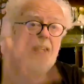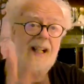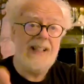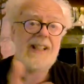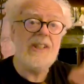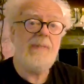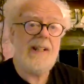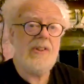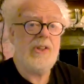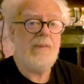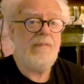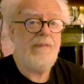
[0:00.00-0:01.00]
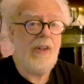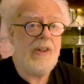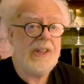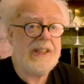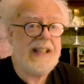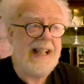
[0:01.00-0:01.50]
And in the Rendlesham
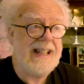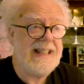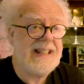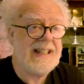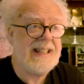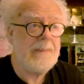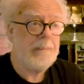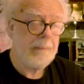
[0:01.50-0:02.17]
Forest case,